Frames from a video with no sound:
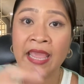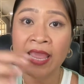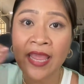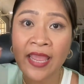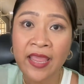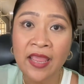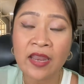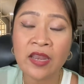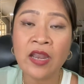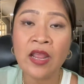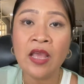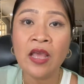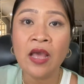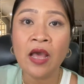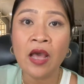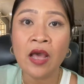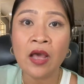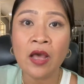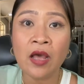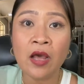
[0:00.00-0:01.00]
and
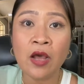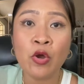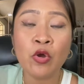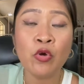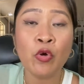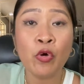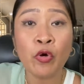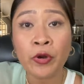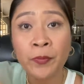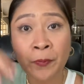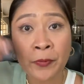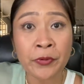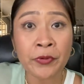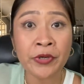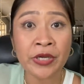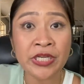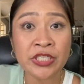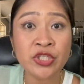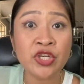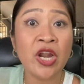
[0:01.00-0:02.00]

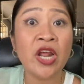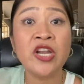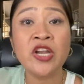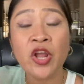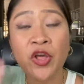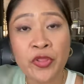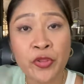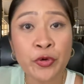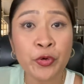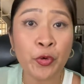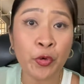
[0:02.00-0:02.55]
another